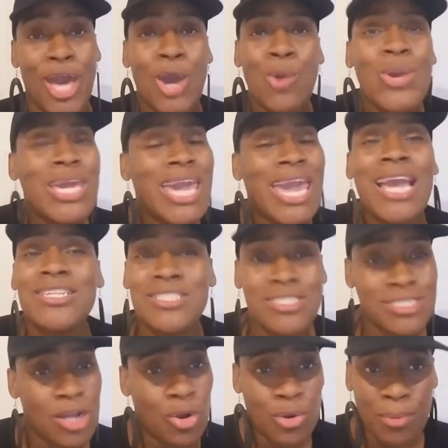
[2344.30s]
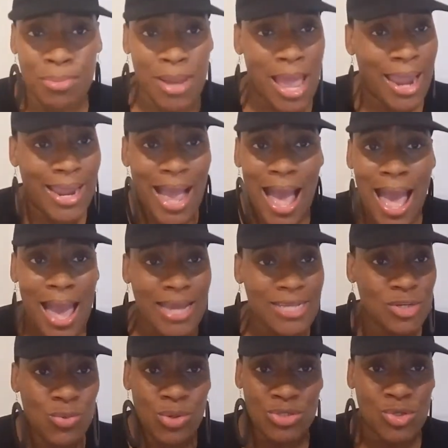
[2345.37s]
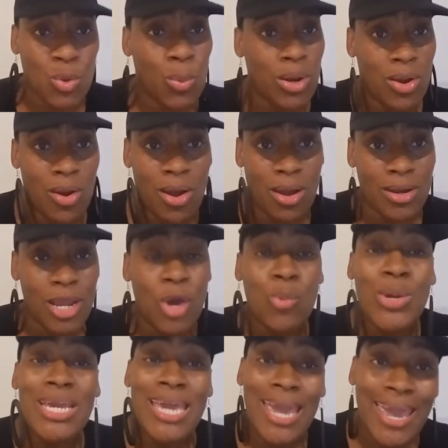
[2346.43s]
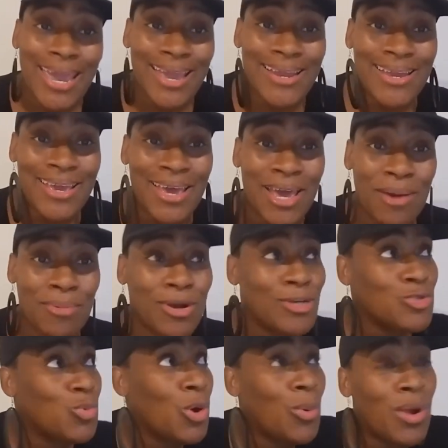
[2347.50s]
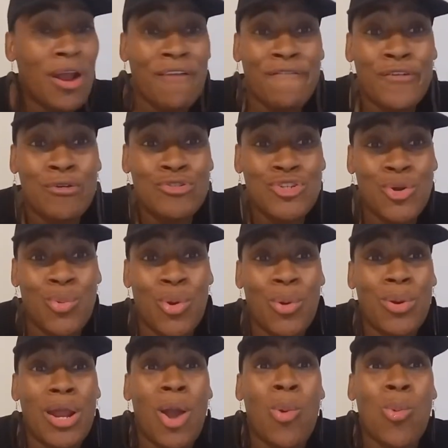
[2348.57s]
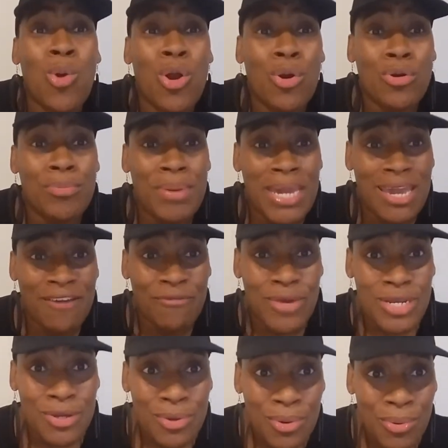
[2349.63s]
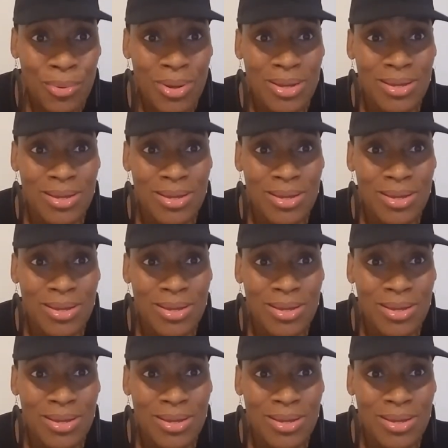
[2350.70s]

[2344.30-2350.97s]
We can't just turn a blind eye to what's going on. We can't. Because where would our future and where would our world be if we do?